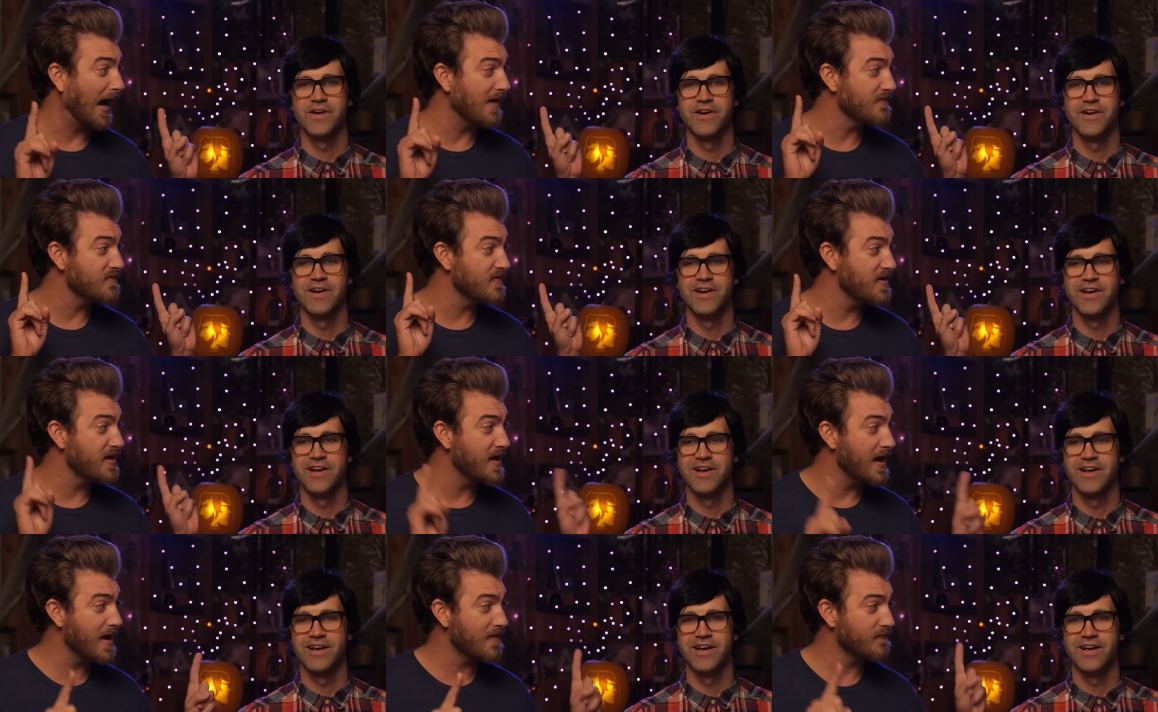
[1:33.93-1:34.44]

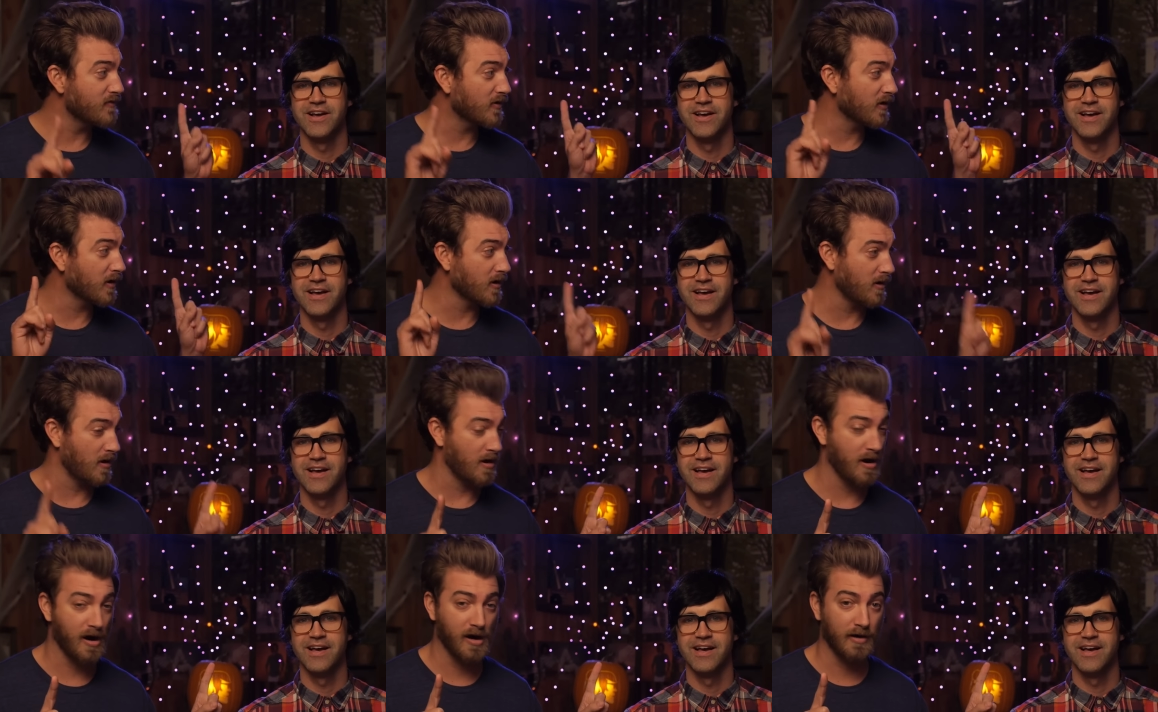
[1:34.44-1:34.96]
Speaker 1: I've never
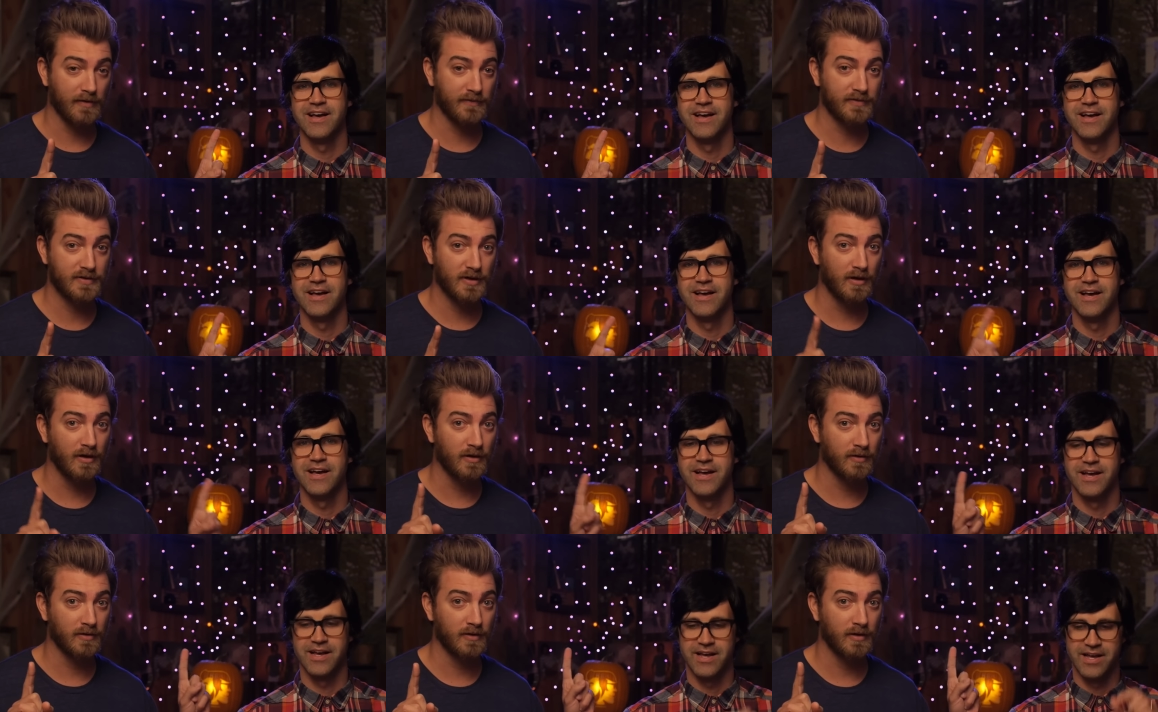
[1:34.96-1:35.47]
carved
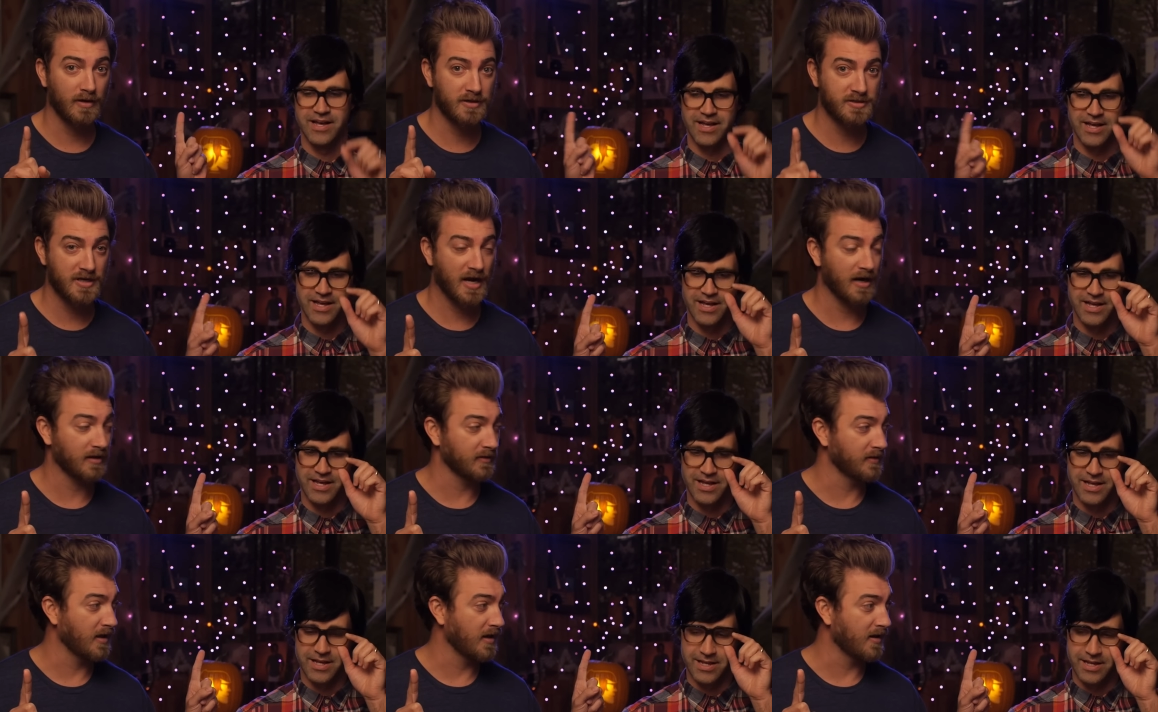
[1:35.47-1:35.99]
a
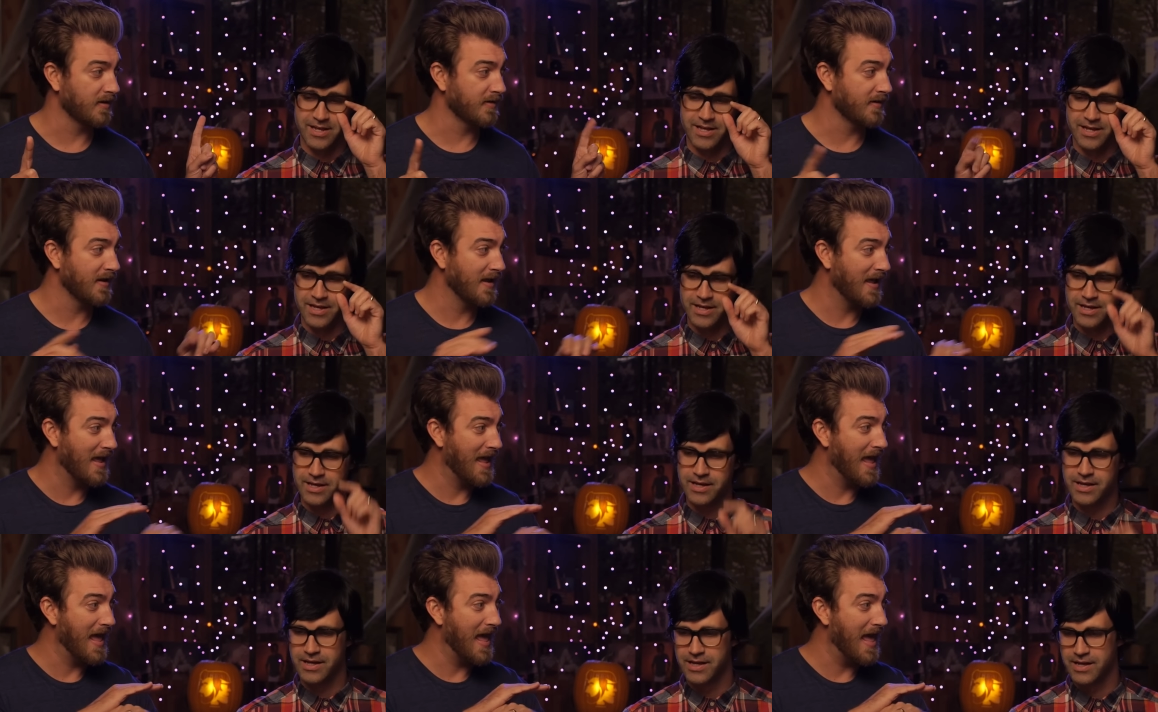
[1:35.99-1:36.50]
jack-o'-lantern,
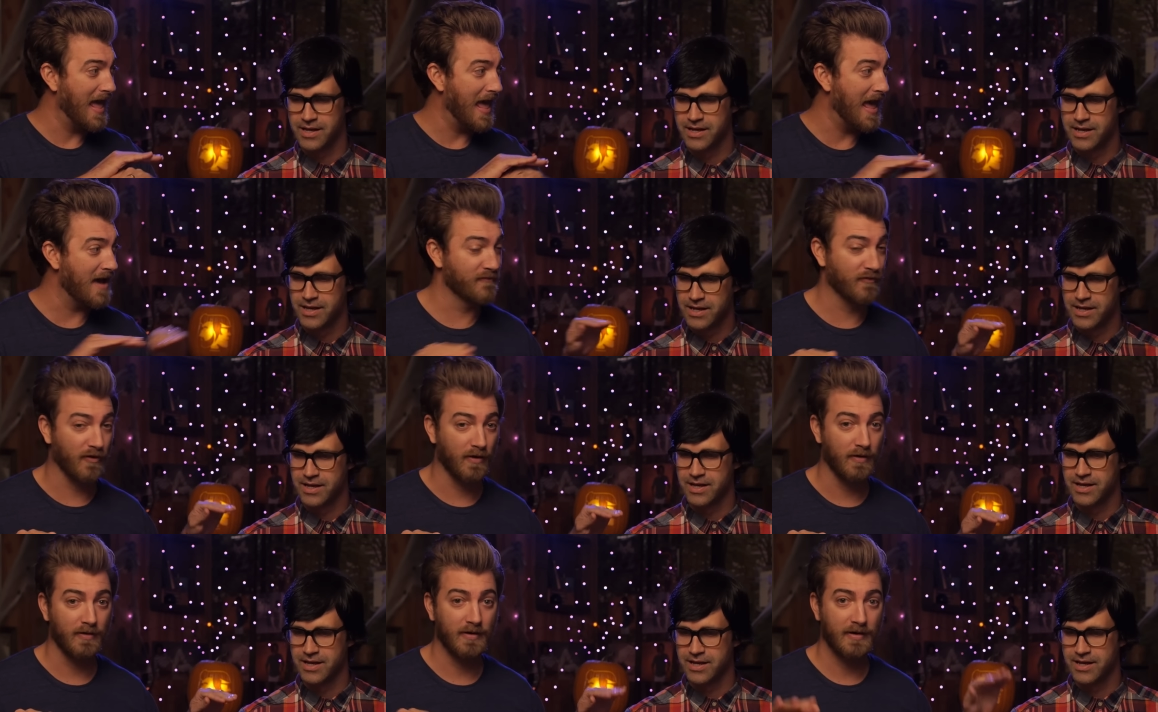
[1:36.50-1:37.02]

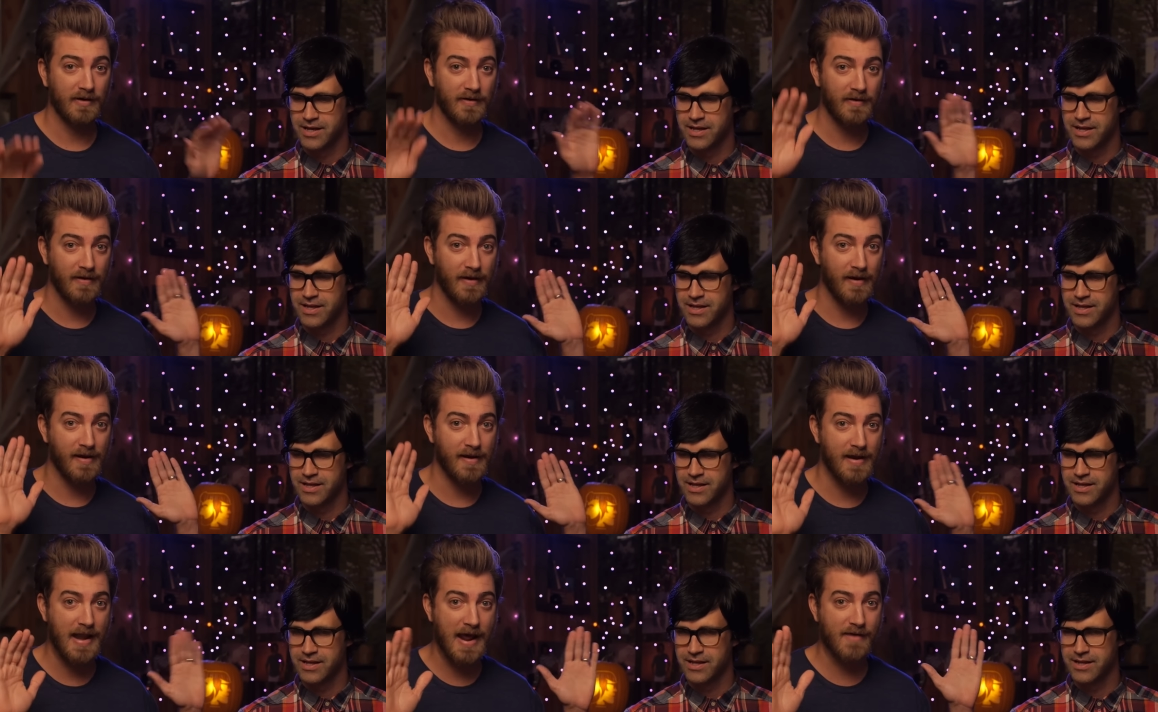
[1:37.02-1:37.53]
ever.
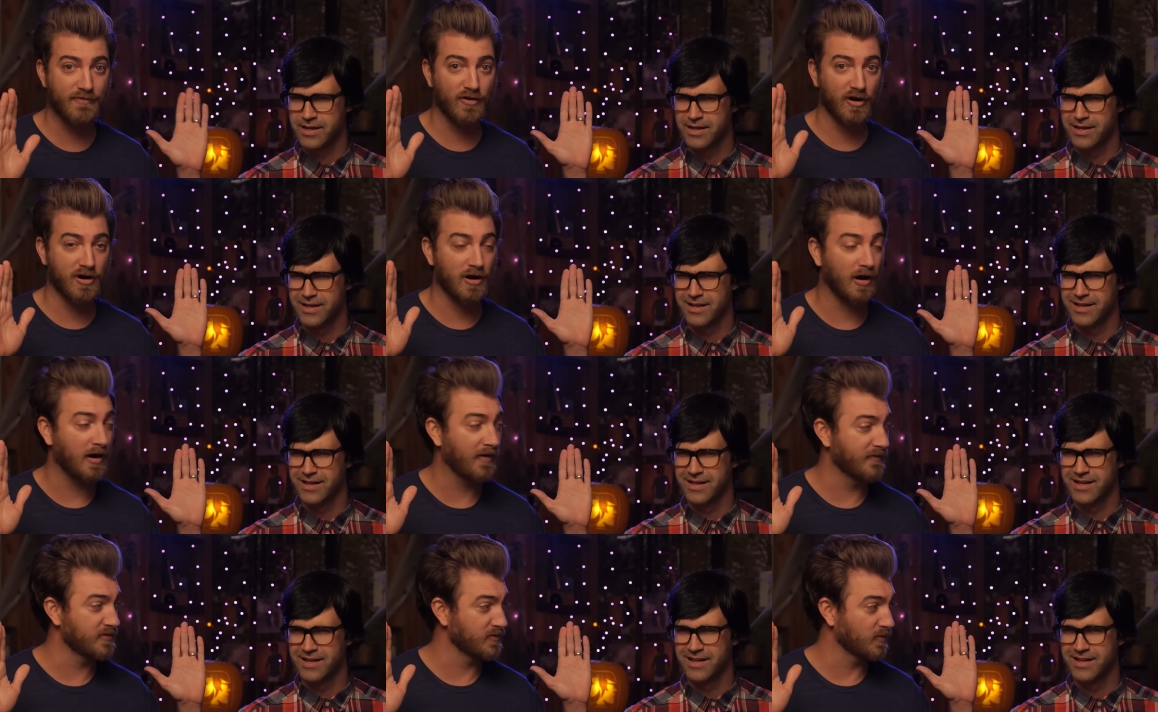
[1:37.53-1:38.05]
Never
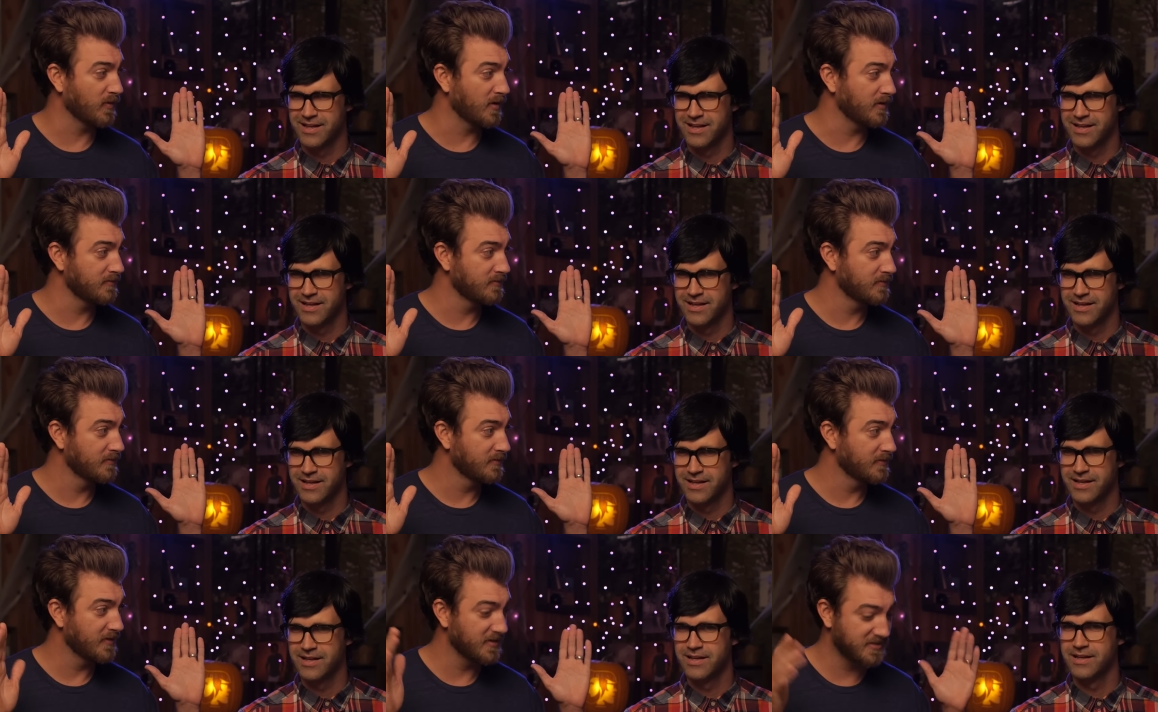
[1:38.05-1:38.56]
carved one.